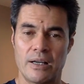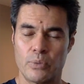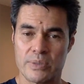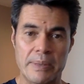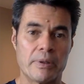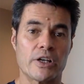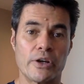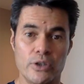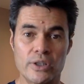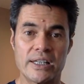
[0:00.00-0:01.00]
which people are
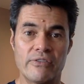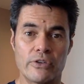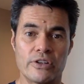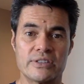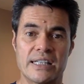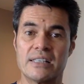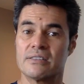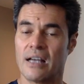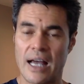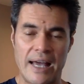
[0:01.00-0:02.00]
going looking for those
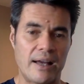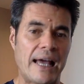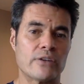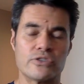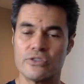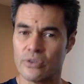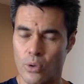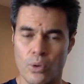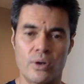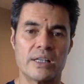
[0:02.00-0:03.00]
things, how-tos,
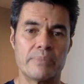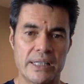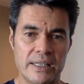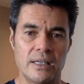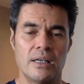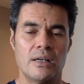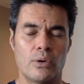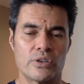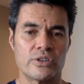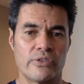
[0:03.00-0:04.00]
or can be
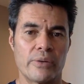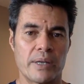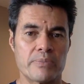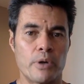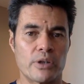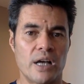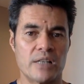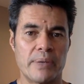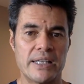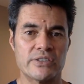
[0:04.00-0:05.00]
also very much
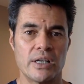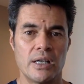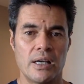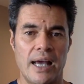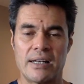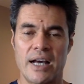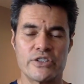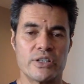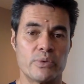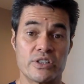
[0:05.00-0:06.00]
podcast-based, and
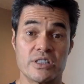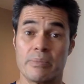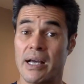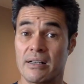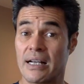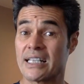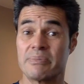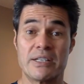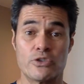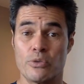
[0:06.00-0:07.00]
hygiene, which is about like
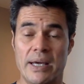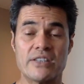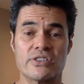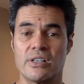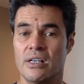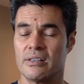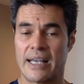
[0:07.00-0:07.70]
speaking to your base.